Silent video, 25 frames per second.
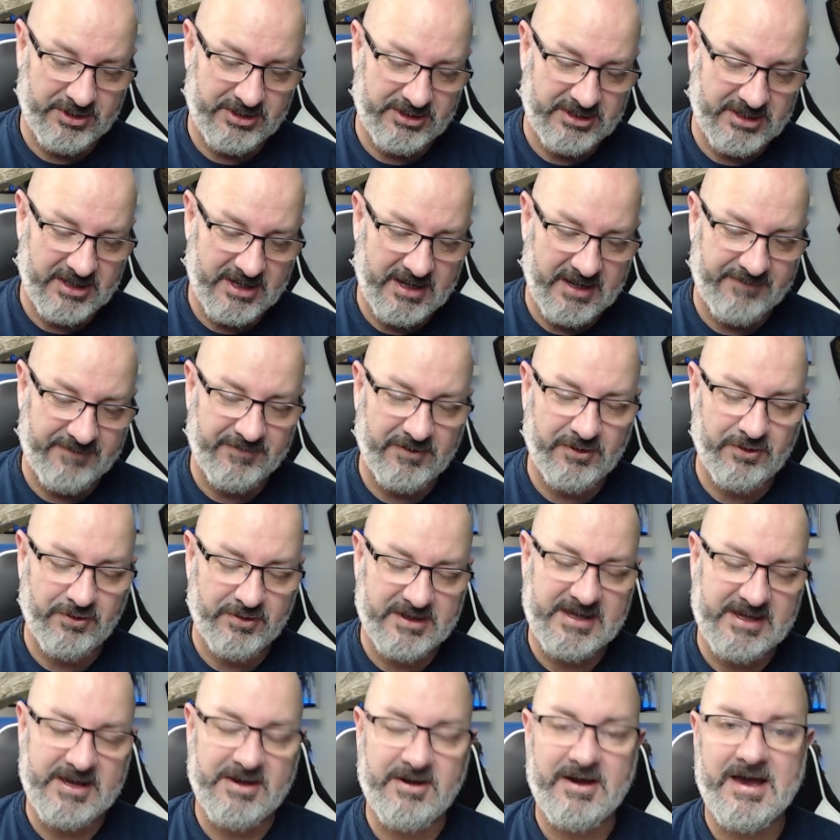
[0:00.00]
And uh, if you
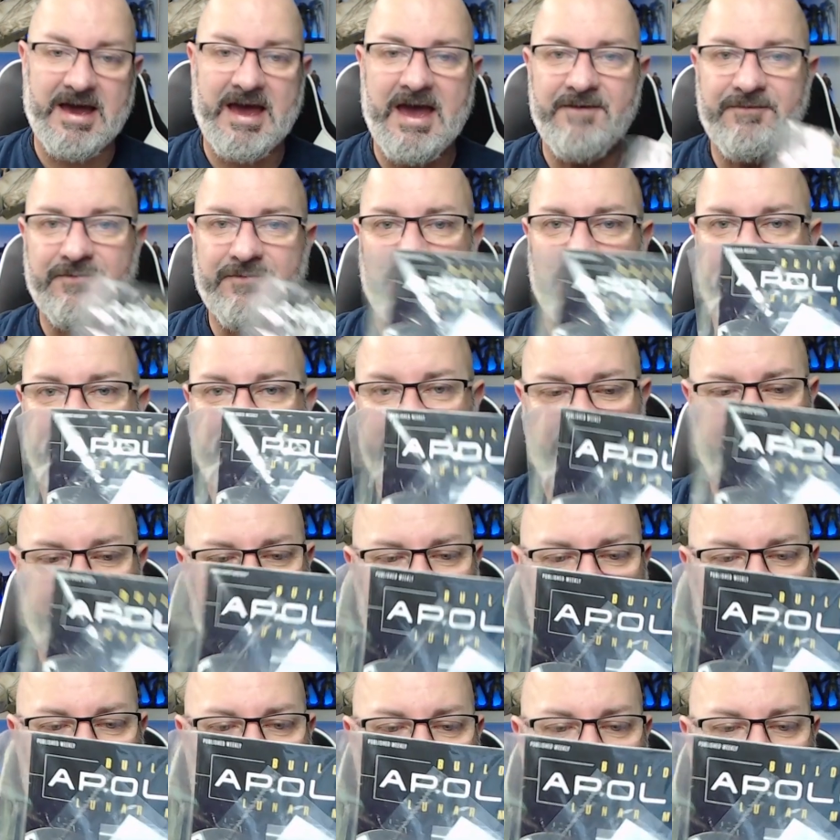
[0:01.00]
look here, I have got
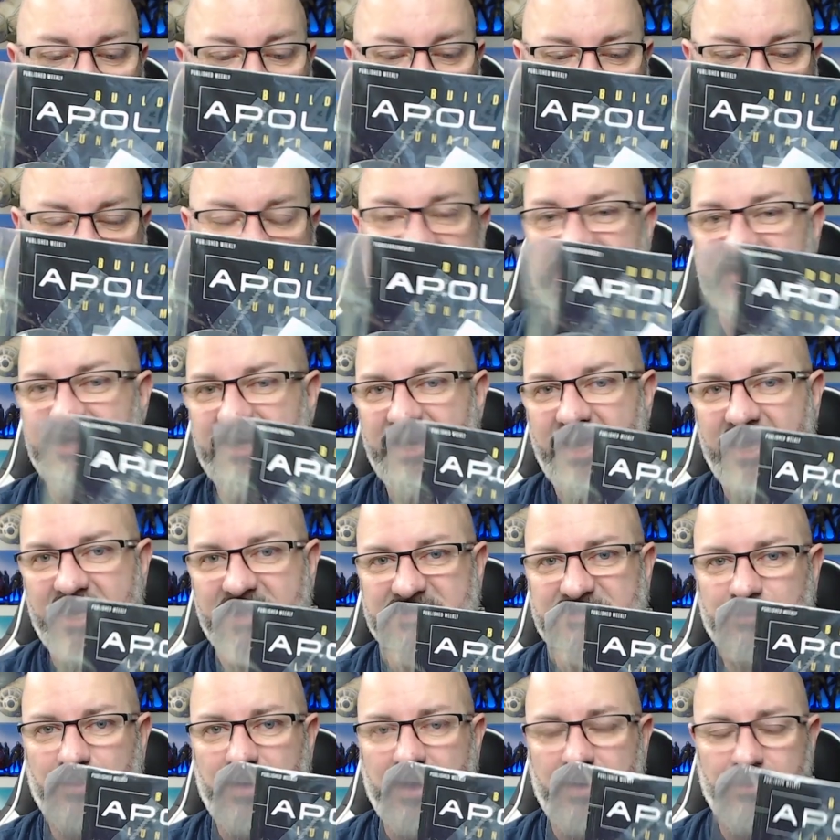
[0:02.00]
issue 5, which is the
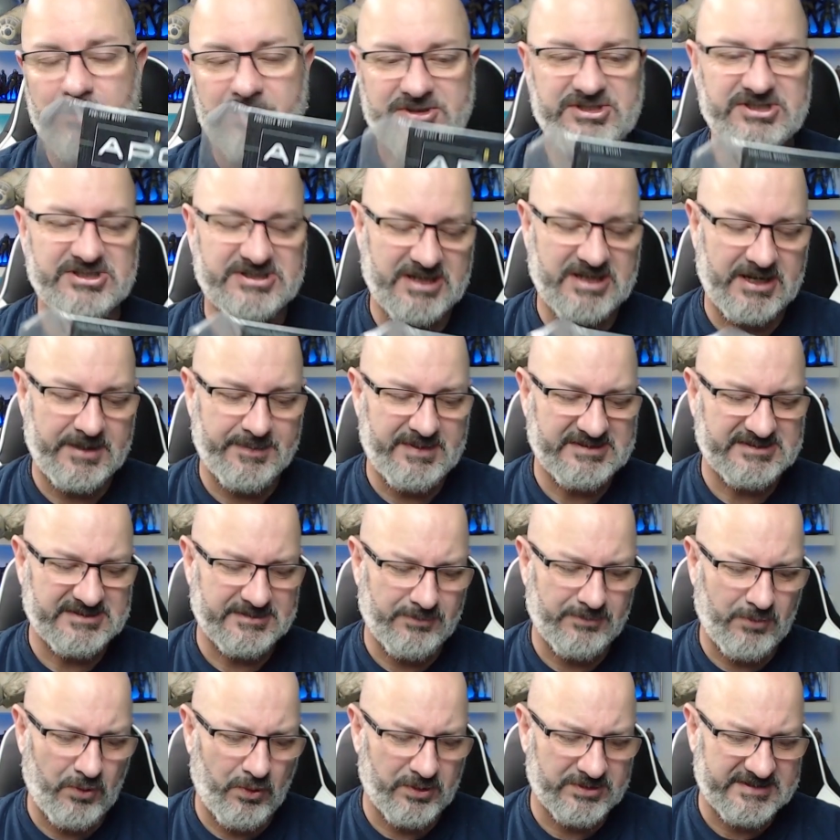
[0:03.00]
last one, which is going to be
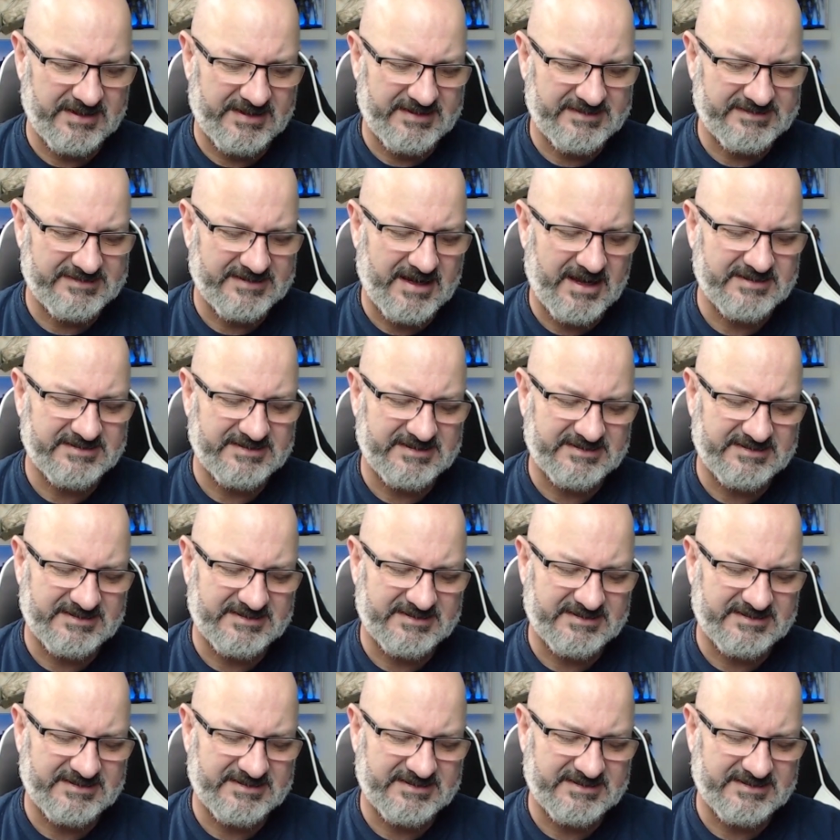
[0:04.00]
some more details.